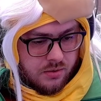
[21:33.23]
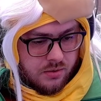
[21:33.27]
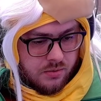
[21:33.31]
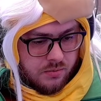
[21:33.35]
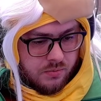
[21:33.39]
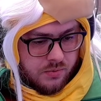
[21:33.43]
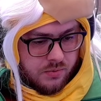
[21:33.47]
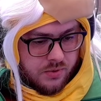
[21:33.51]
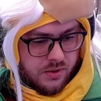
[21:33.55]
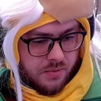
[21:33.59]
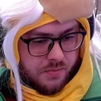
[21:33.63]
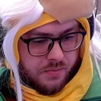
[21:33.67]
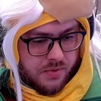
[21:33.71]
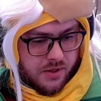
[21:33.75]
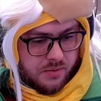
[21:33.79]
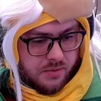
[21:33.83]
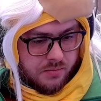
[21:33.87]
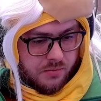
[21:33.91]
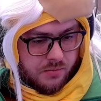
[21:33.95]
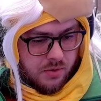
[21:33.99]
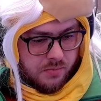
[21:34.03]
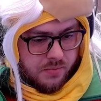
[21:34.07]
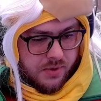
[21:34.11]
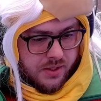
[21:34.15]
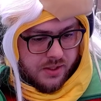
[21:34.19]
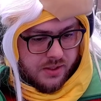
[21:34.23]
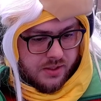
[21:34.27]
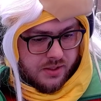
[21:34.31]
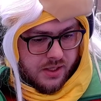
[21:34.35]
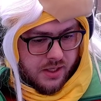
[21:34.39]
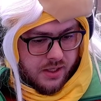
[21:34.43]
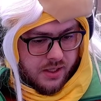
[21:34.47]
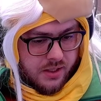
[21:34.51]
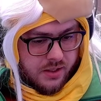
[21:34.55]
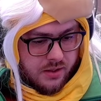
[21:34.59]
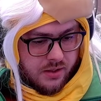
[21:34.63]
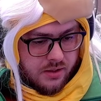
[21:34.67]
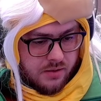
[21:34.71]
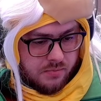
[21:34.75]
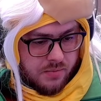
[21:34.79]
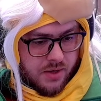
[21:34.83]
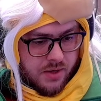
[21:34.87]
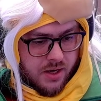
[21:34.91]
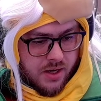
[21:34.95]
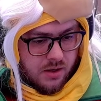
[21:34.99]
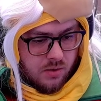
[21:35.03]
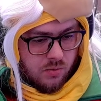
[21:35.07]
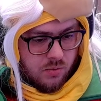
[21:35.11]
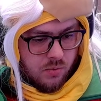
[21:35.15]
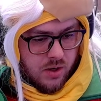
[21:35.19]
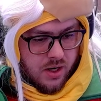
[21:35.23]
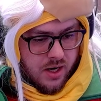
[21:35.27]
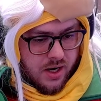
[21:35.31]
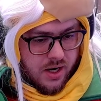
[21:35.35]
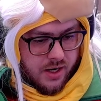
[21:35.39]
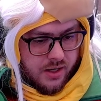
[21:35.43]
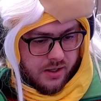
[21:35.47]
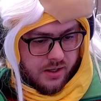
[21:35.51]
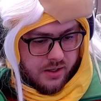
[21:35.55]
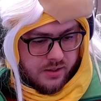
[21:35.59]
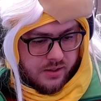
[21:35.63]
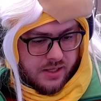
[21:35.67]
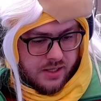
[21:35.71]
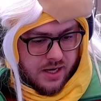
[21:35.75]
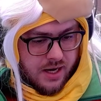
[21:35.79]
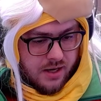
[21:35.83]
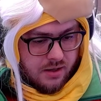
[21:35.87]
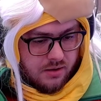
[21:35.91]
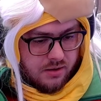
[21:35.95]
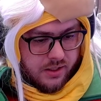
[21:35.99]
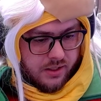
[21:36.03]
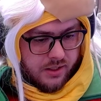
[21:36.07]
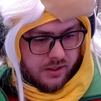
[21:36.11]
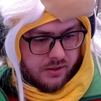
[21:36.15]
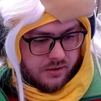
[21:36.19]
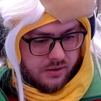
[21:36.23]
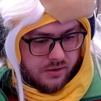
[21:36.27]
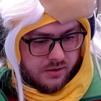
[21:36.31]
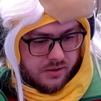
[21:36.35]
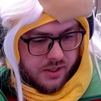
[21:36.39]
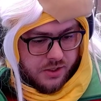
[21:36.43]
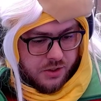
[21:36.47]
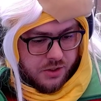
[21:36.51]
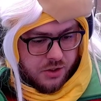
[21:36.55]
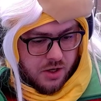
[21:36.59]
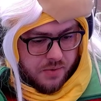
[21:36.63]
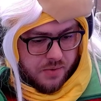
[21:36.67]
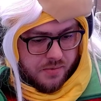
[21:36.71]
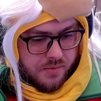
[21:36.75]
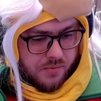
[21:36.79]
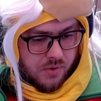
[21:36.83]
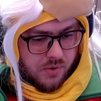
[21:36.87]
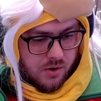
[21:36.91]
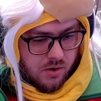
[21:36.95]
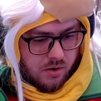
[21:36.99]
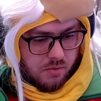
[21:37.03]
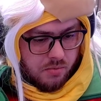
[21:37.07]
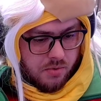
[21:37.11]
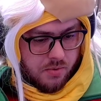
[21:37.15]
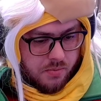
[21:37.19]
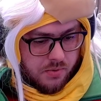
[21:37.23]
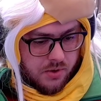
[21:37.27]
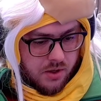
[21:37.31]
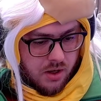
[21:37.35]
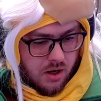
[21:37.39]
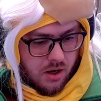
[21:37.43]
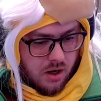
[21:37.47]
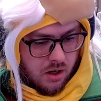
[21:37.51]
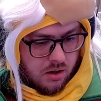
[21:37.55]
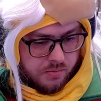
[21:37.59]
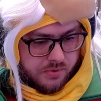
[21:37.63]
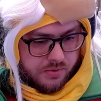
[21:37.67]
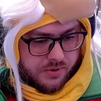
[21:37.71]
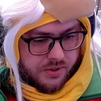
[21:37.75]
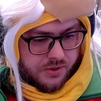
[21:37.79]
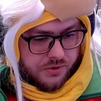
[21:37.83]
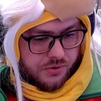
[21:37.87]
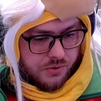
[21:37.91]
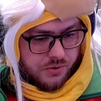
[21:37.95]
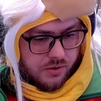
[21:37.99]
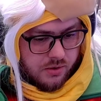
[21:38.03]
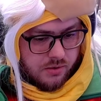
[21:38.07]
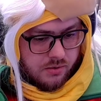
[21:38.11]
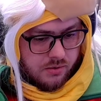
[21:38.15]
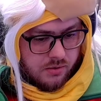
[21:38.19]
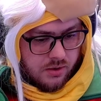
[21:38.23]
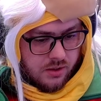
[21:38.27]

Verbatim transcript: somebody's murdered by the state, it doesn't matter why. Exactly. The state should not be murdering people. 100% true.